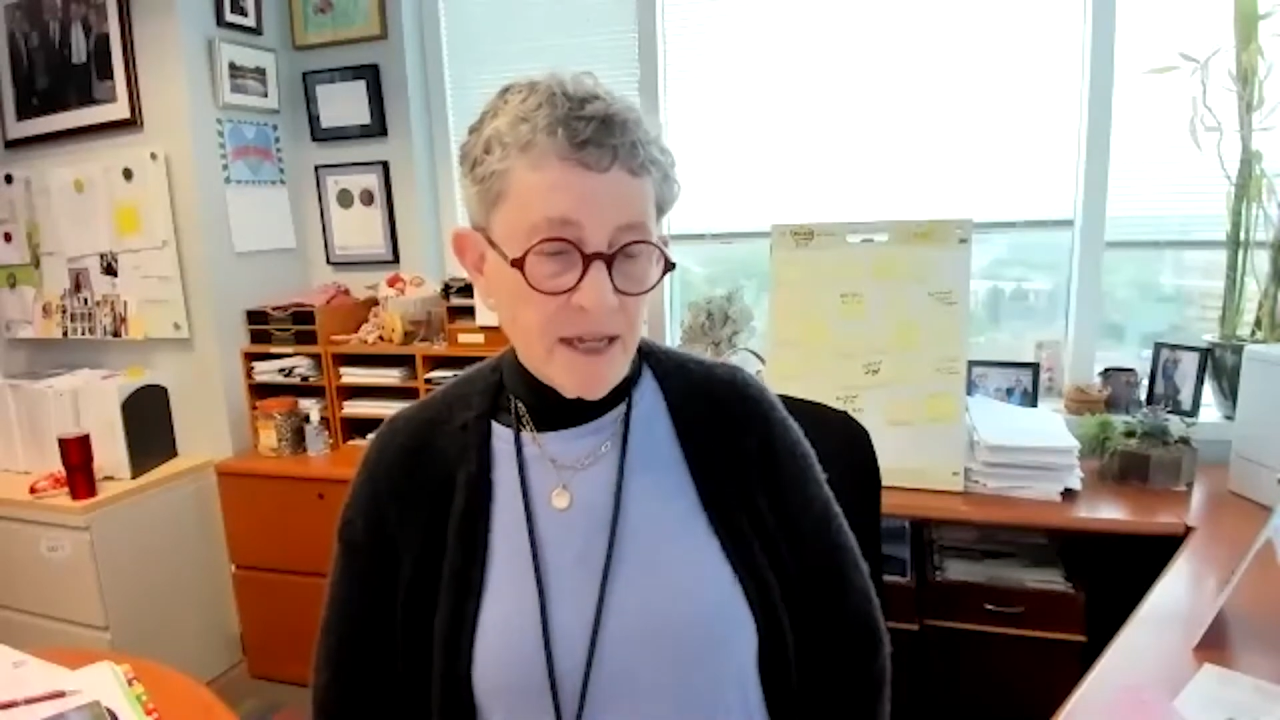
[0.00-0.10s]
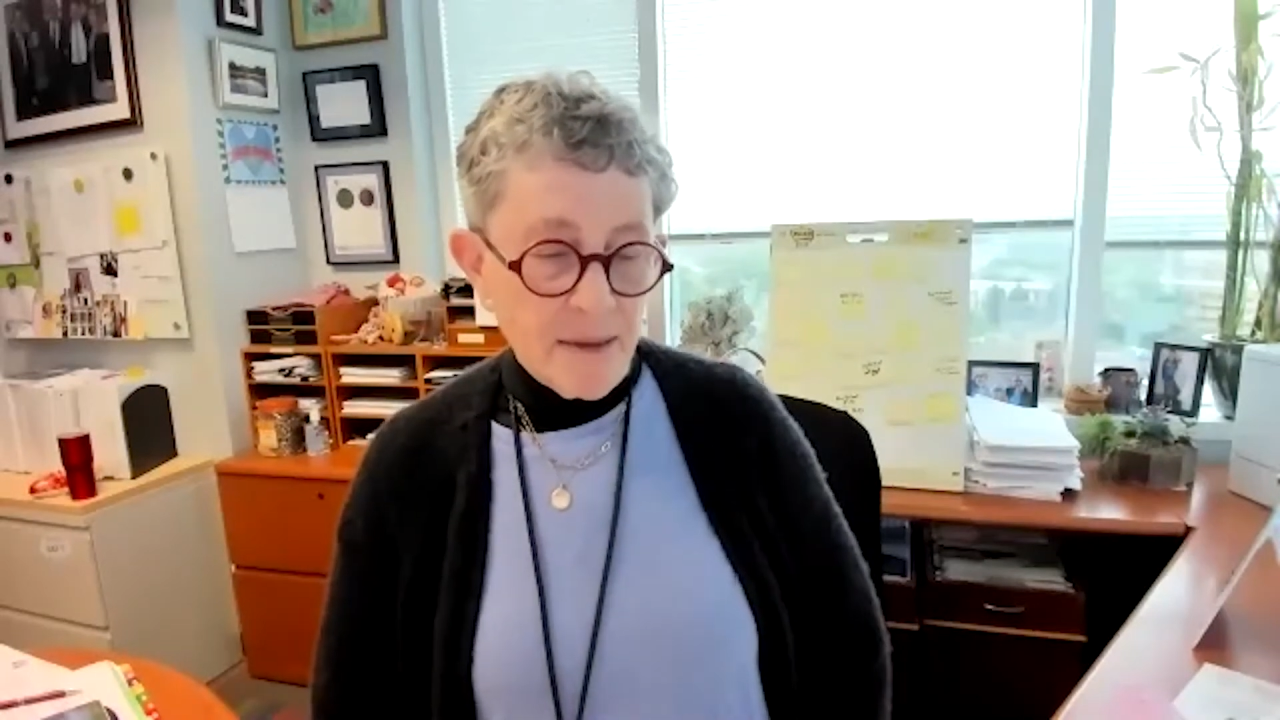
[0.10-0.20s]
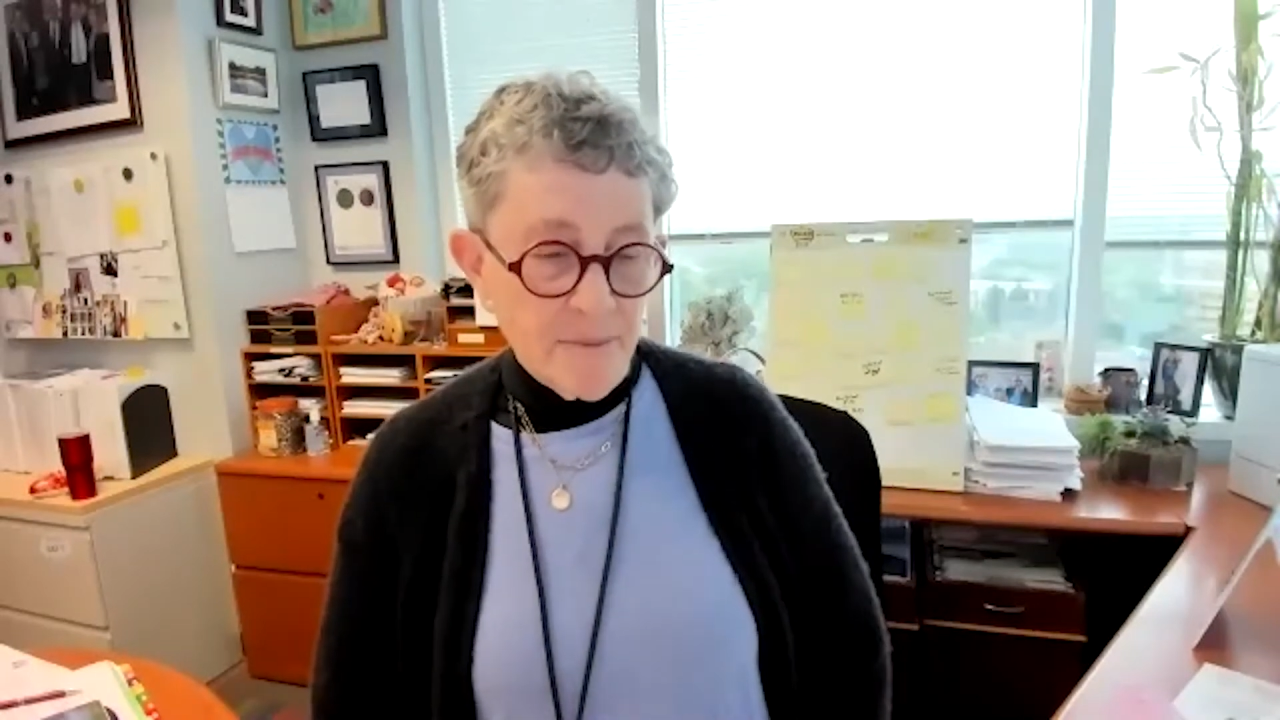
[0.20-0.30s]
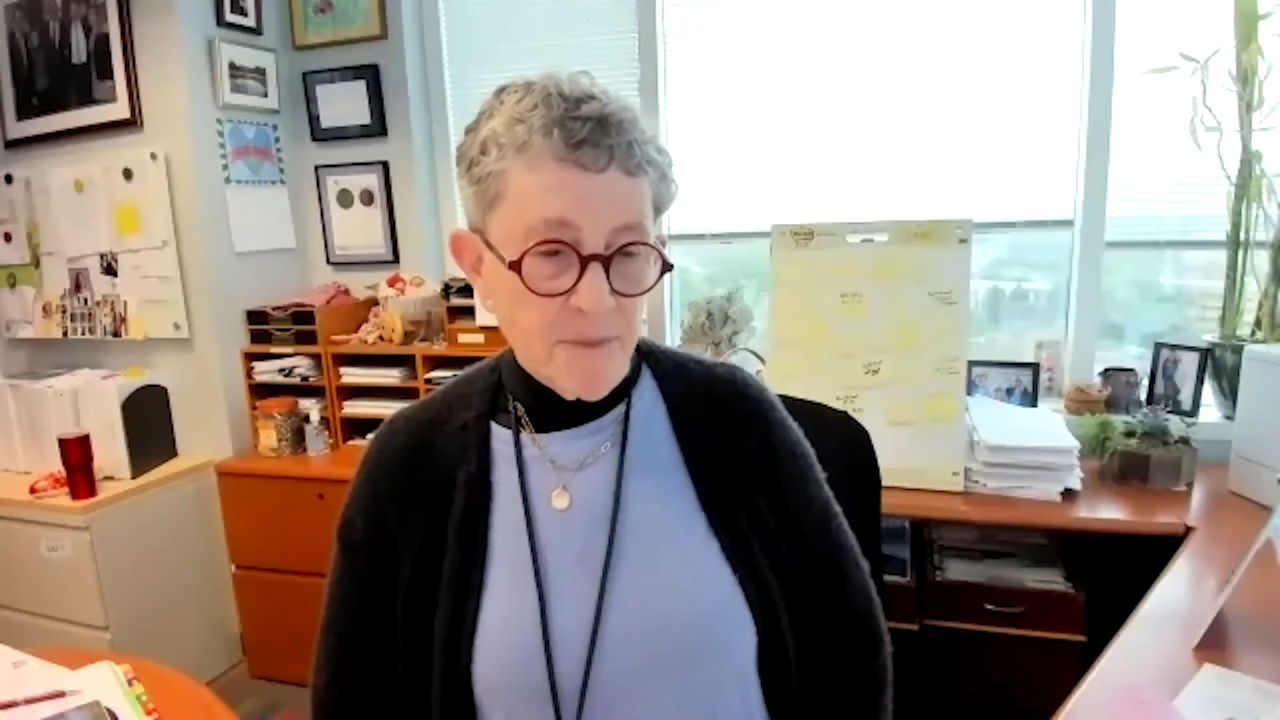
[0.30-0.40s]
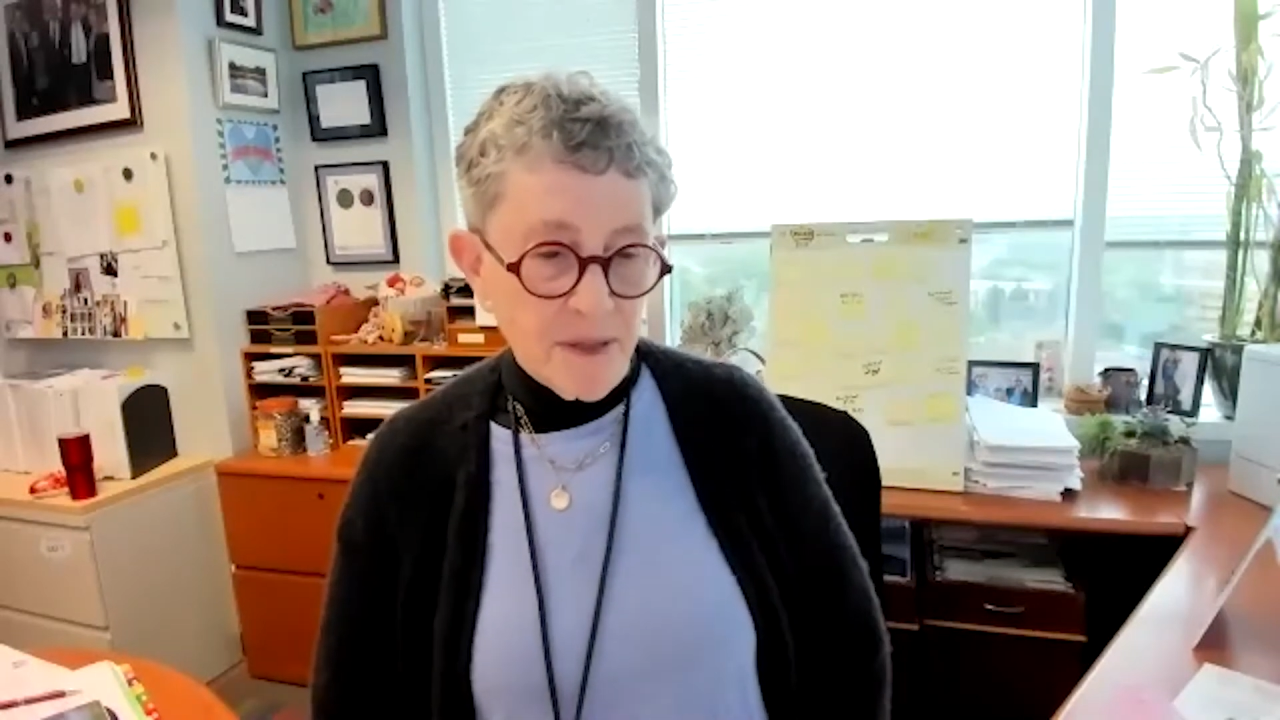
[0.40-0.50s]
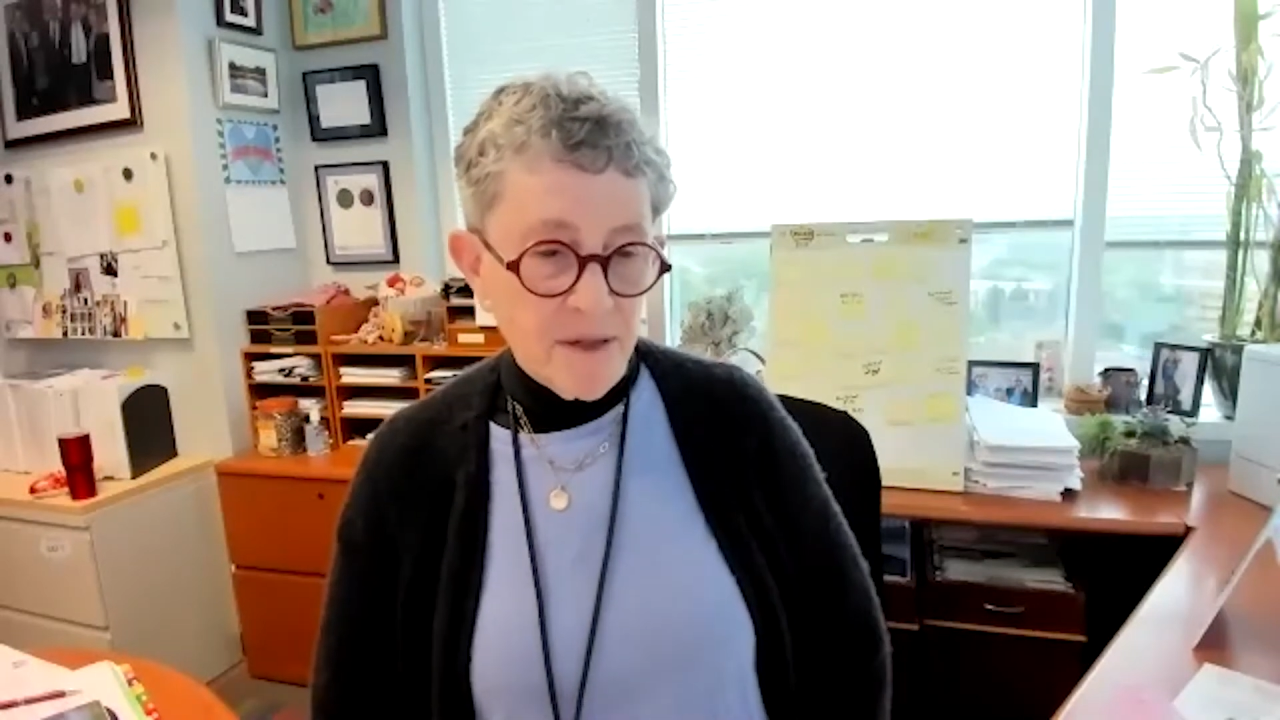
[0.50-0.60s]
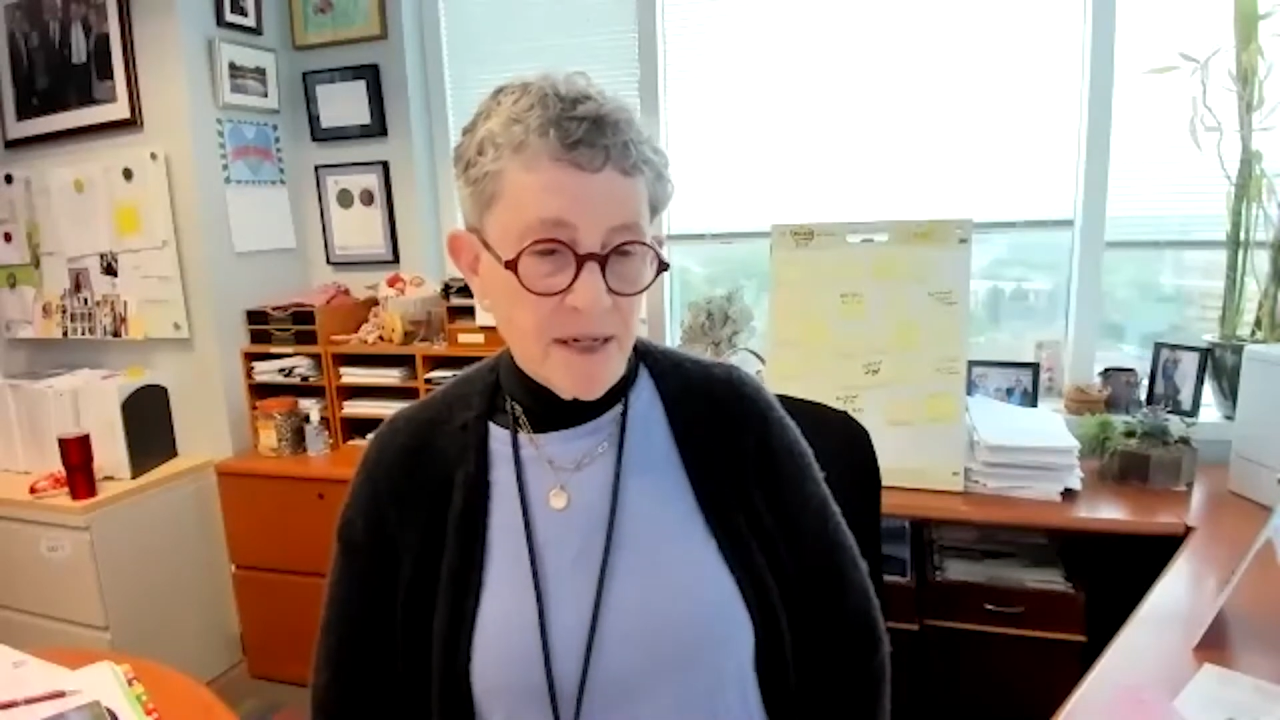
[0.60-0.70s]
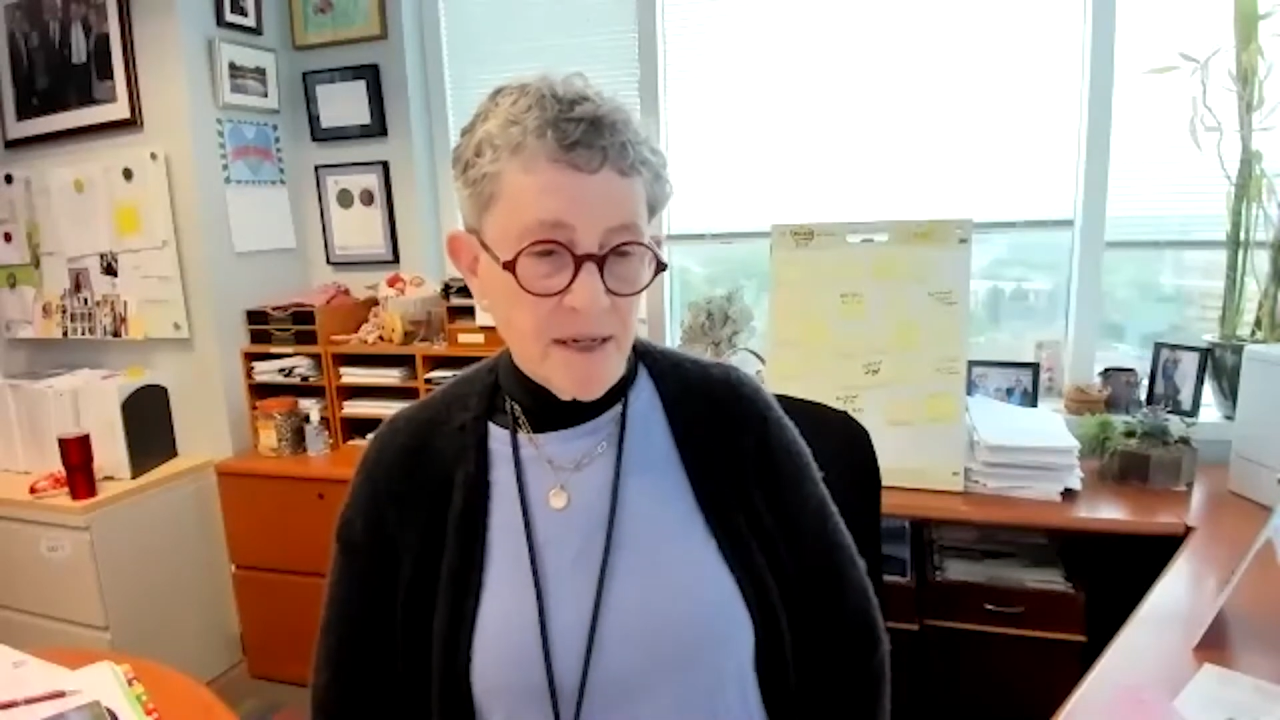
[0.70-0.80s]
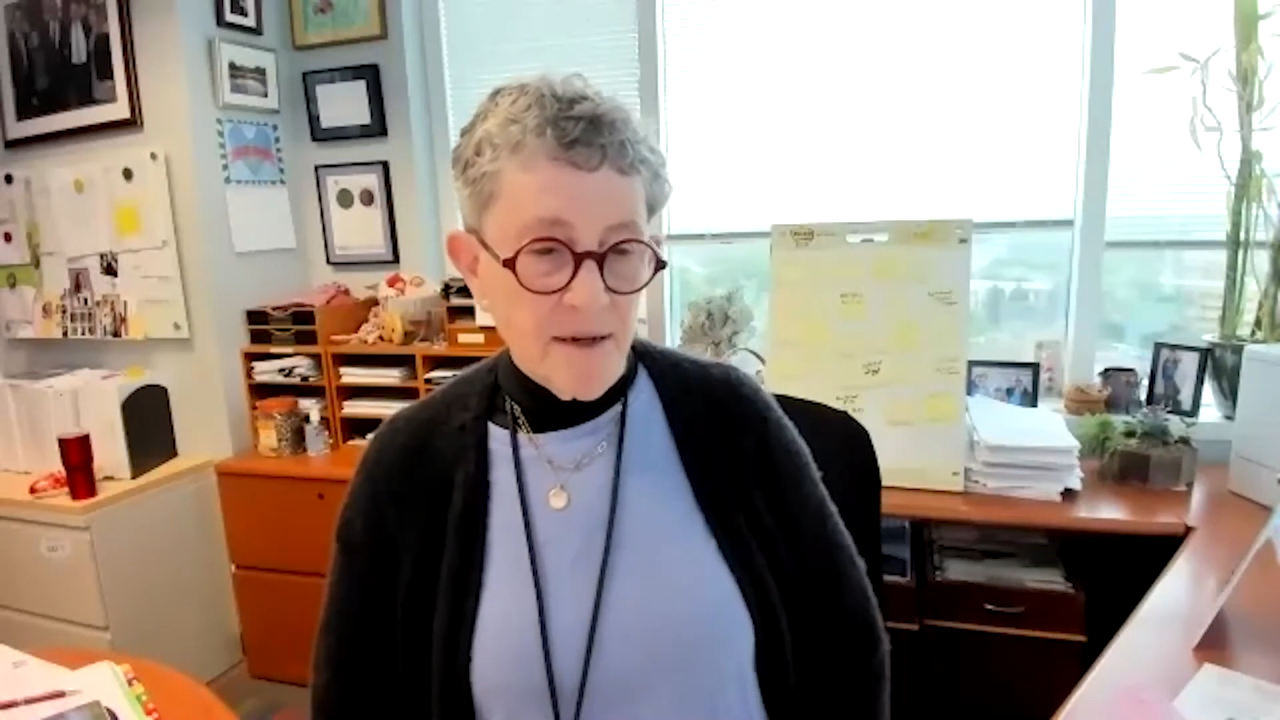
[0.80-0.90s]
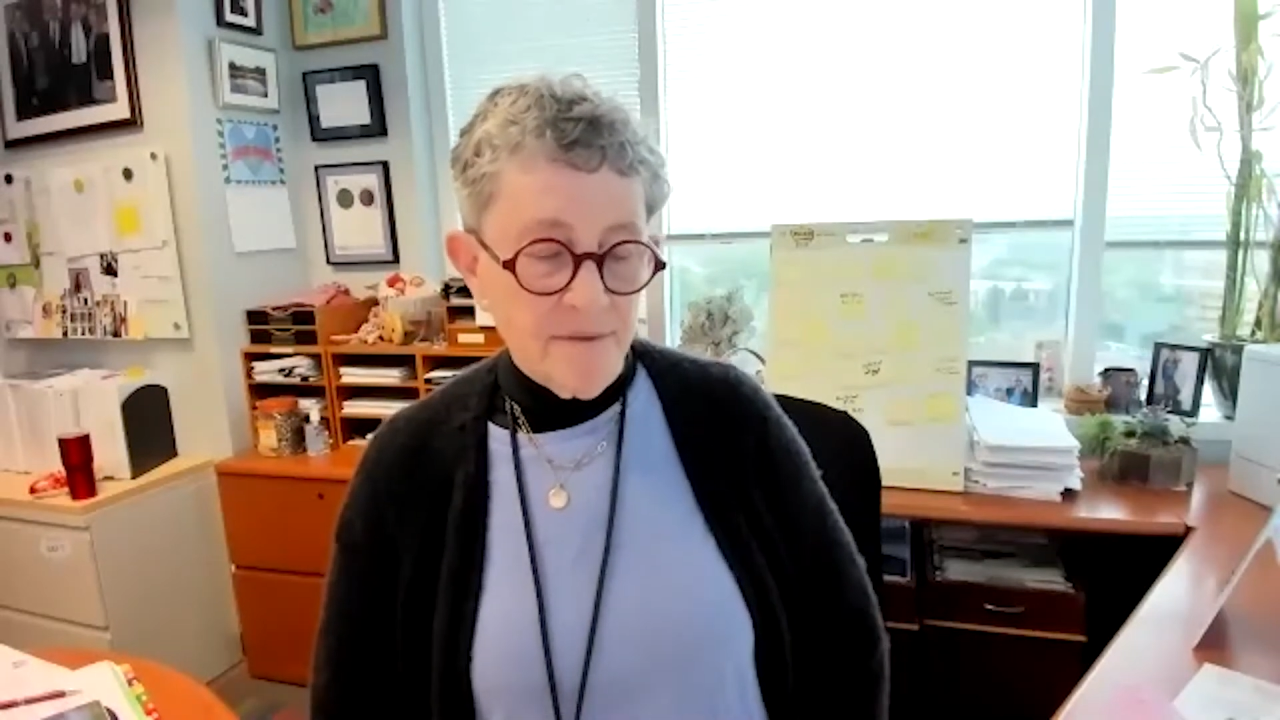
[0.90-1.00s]

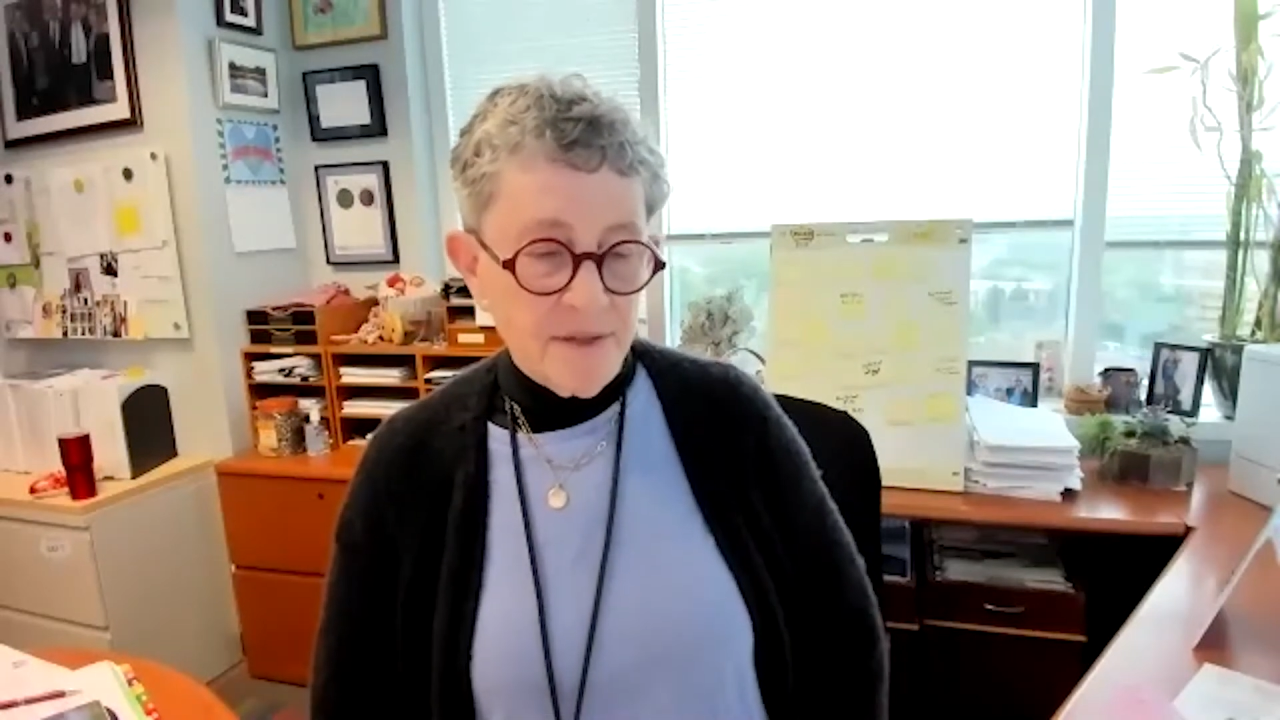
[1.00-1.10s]
capability of